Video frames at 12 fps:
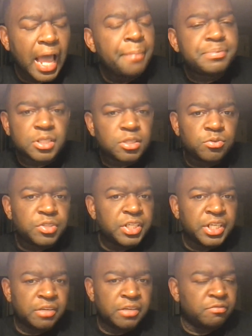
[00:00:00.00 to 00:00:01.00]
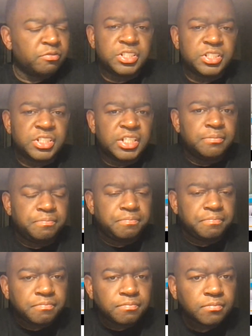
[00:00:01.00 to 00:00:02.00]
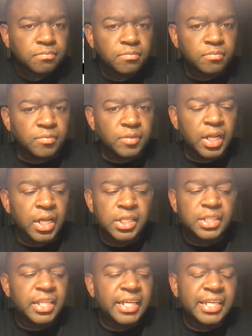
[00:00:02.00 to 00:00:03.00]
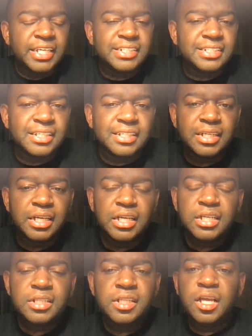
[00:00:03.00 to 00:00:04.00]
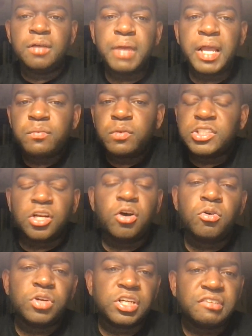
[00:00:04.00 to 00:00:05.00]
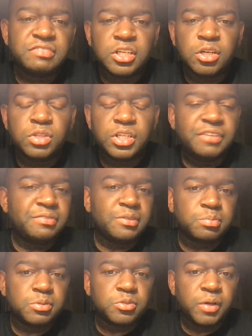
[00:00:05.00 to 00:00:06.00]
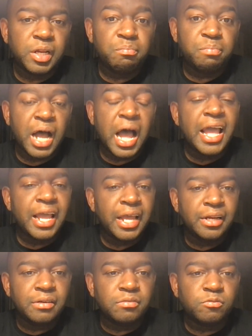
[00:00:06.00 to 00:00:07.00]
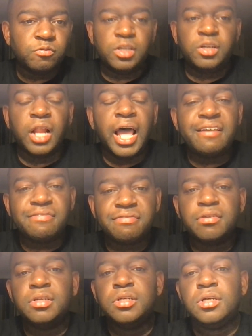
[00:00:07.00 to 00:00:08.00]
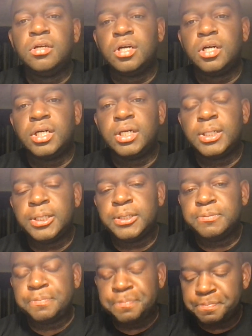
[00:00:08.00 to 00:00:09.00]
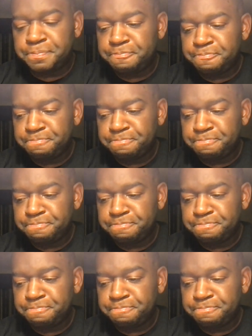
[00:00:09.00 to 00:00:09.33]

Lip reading: Absolutely unfortunate. And the thing is, the young man wasn't old enough to know the difference between a bot and real life. Wow.